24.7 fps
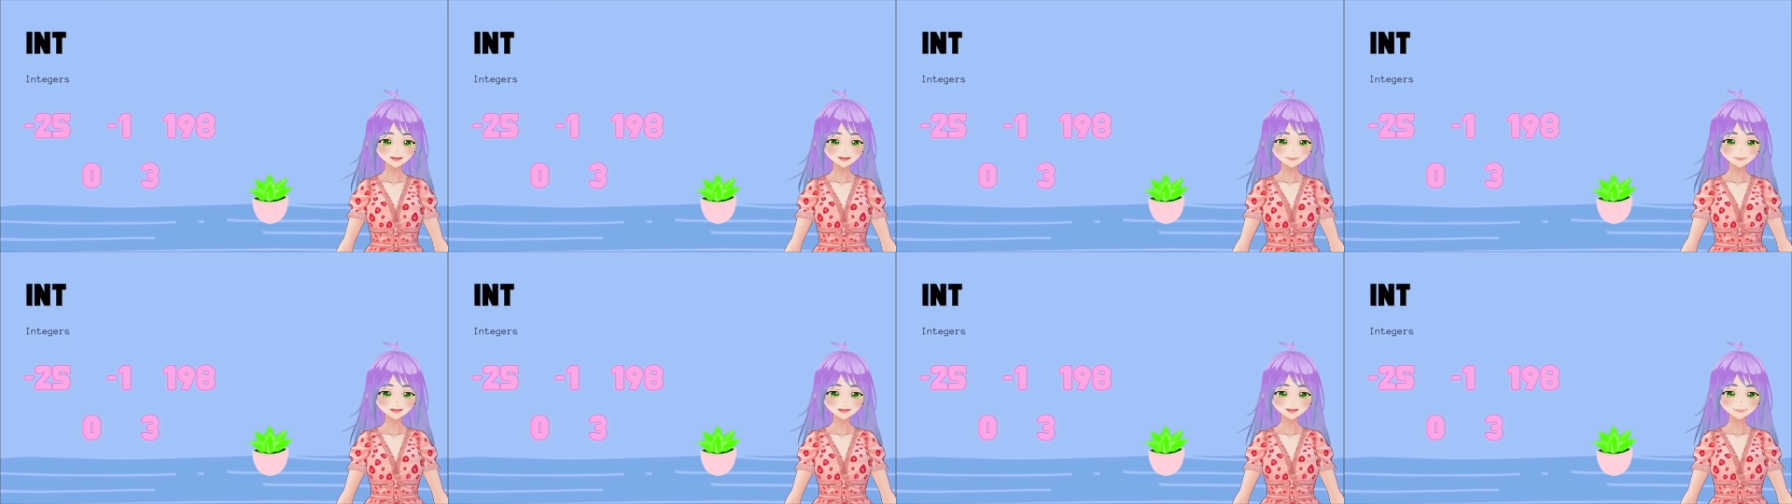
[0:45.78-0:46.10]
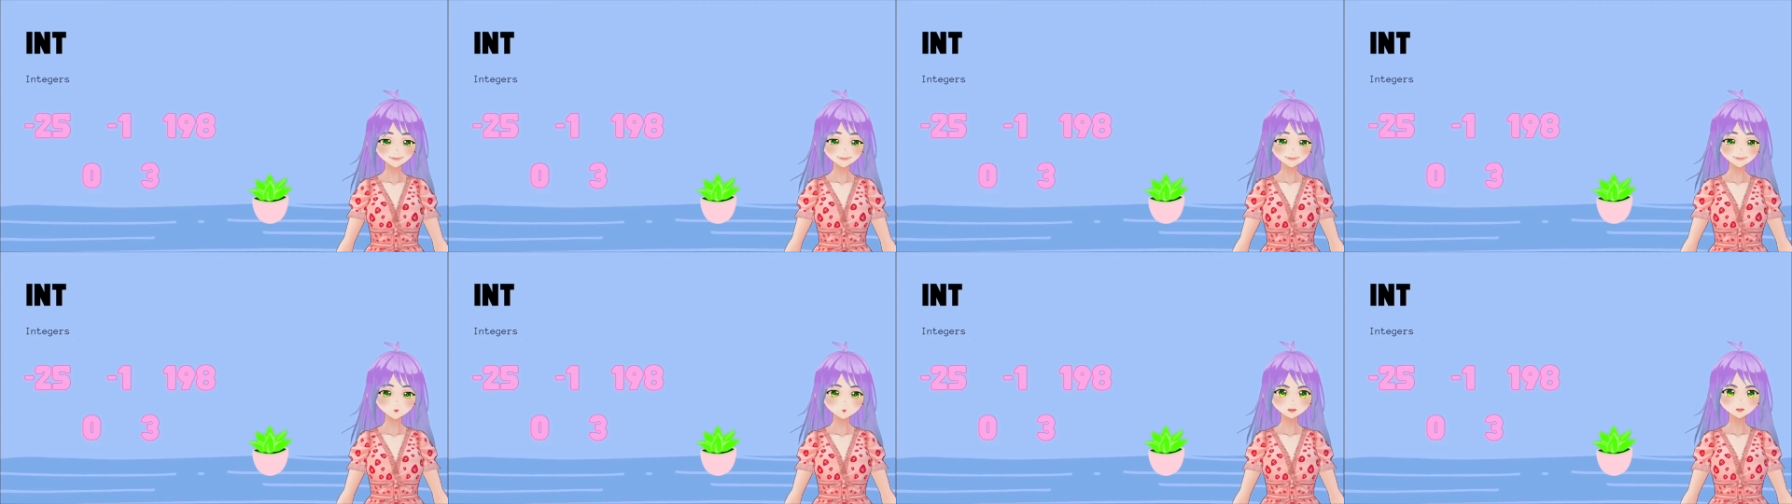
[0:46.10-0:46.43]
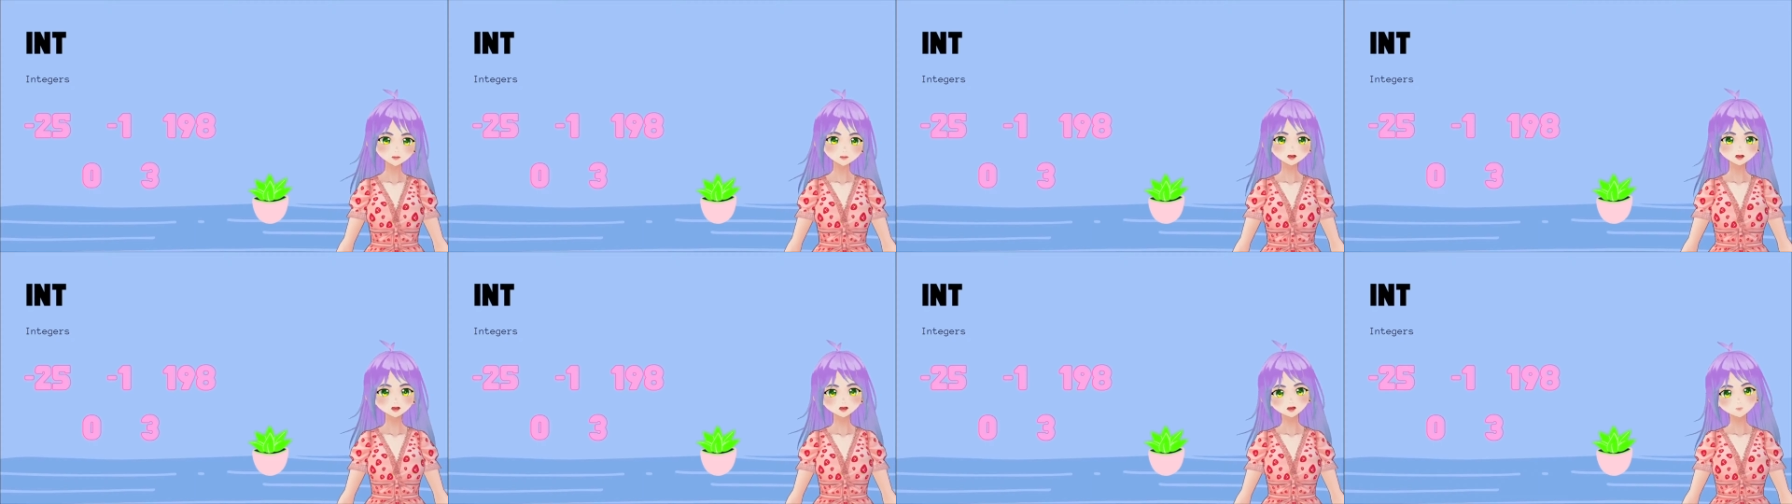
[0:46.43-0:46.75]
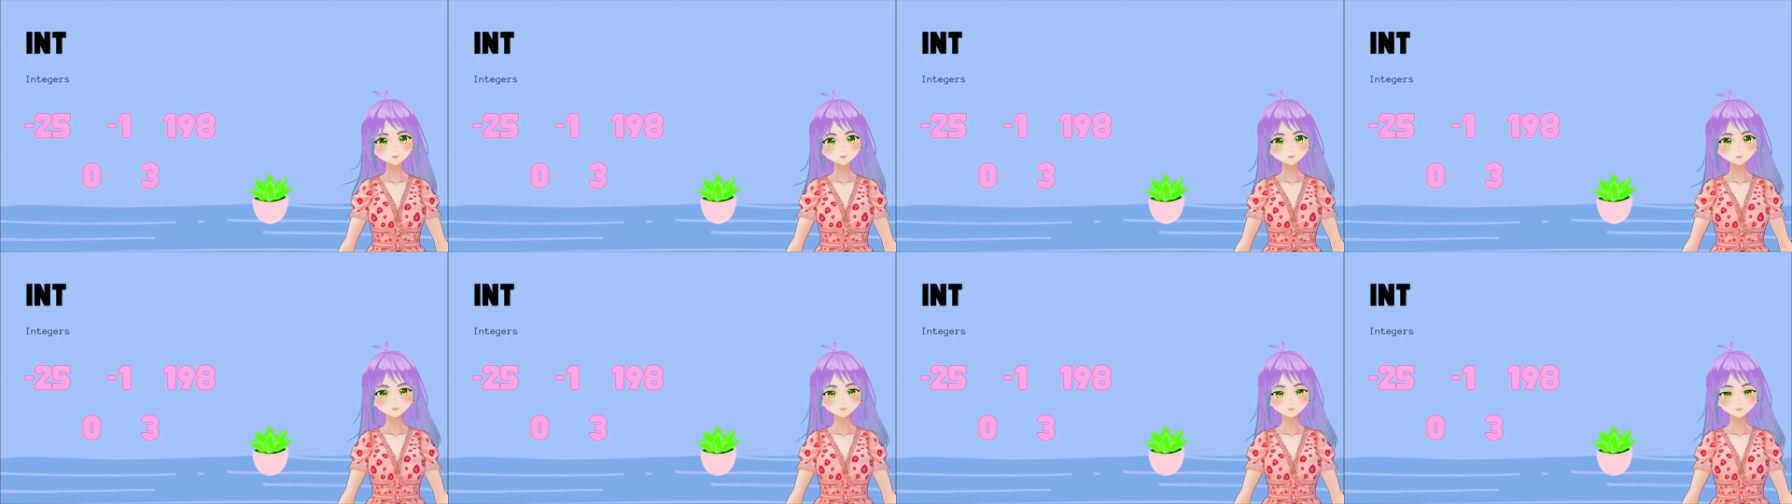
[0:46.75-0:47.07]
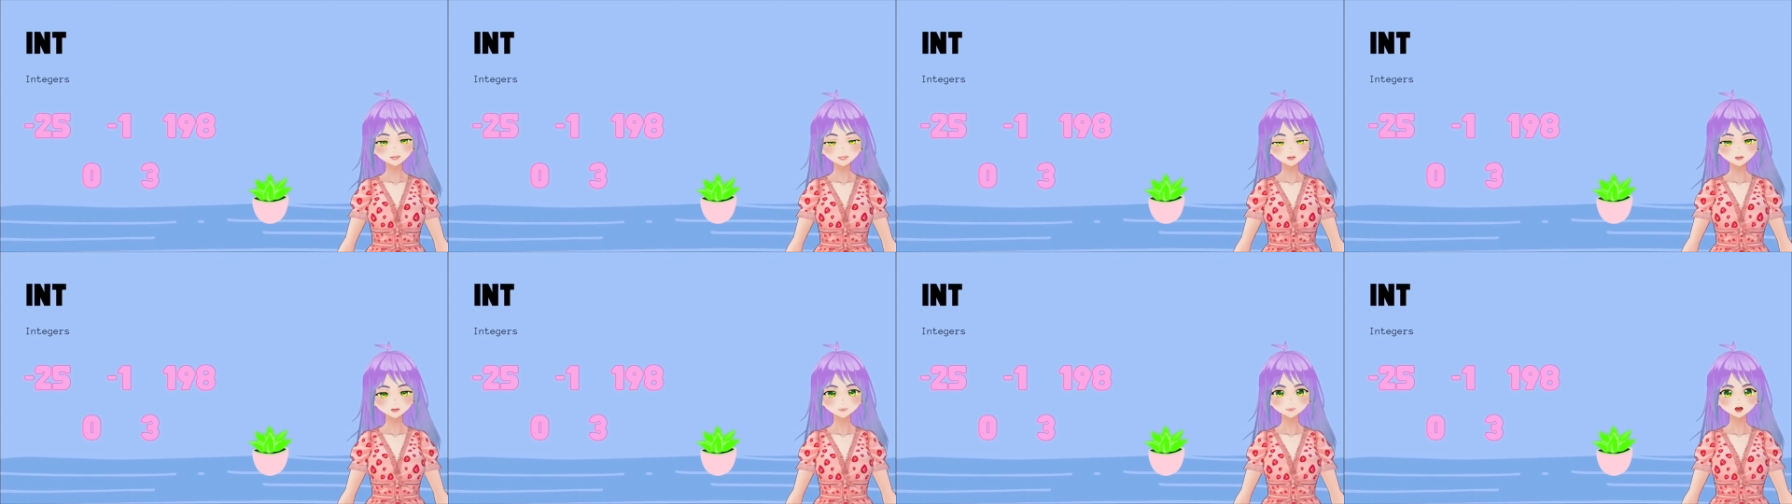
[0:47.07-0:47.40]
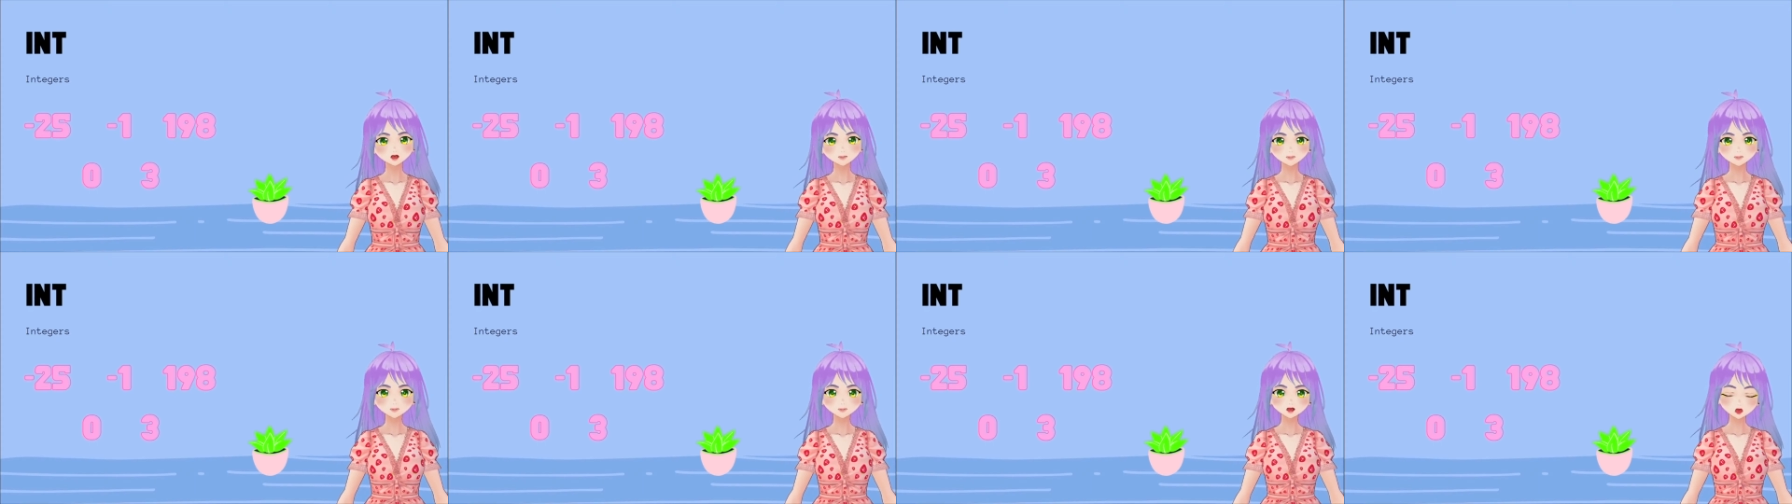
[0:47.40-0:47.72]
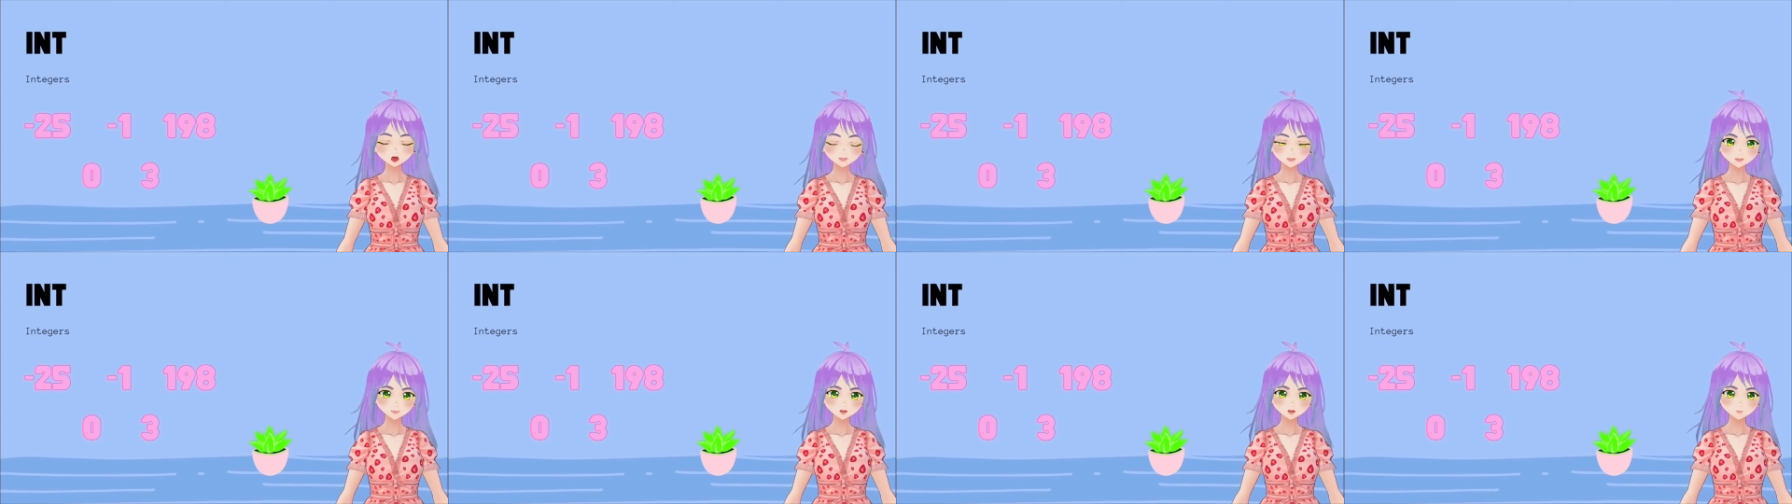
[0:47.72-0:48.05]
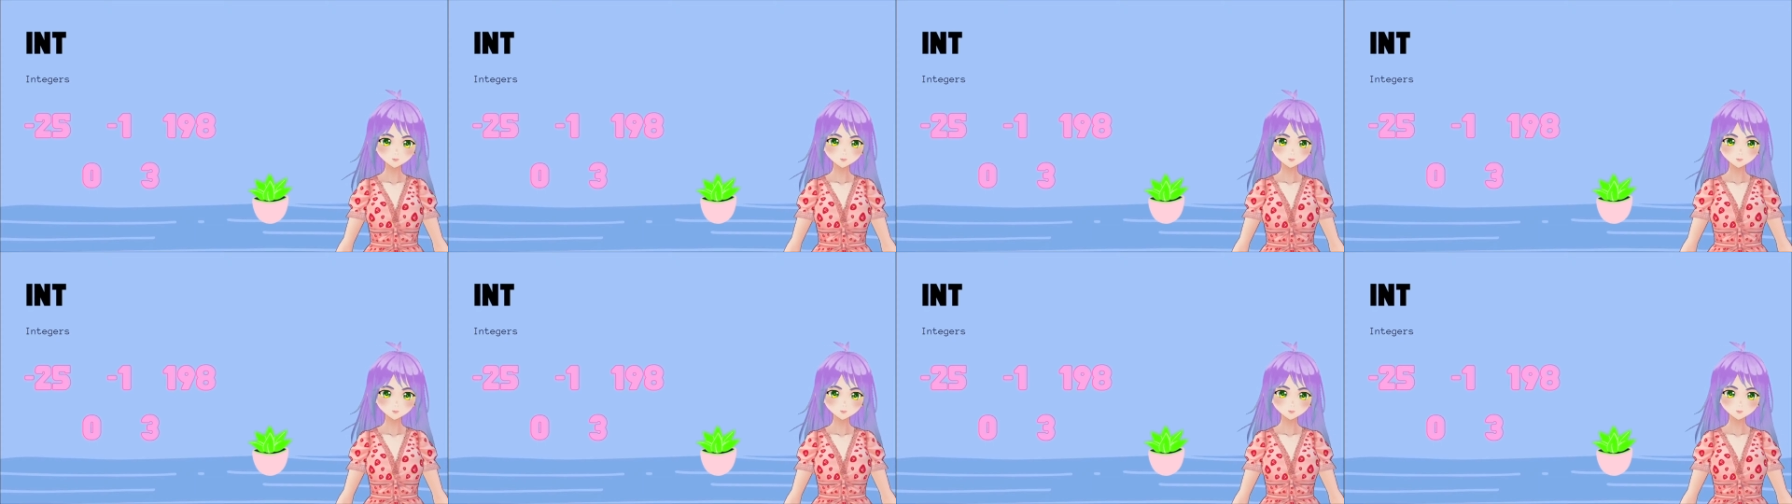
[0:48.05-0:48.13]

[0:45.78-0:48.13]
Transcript: the short version of